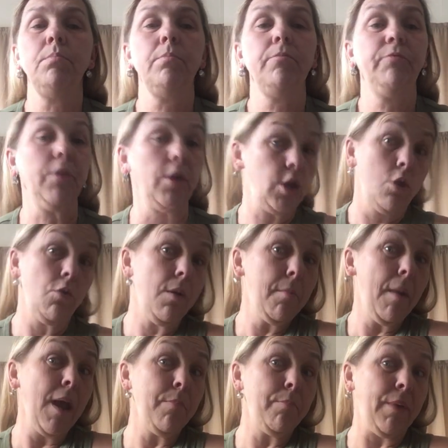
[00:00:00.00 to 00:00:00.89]
For you,
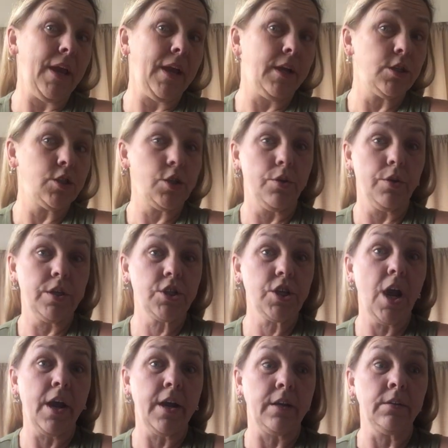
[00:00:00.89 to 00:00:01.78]
it might be, because you're a
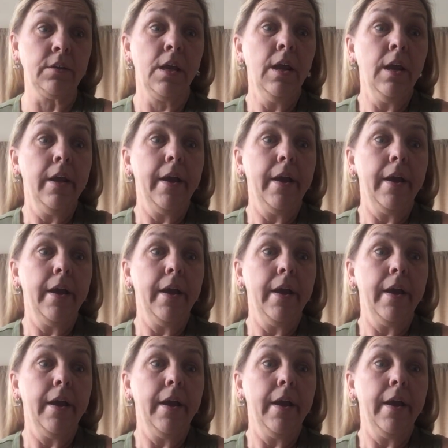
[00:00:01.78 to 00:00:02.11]
child.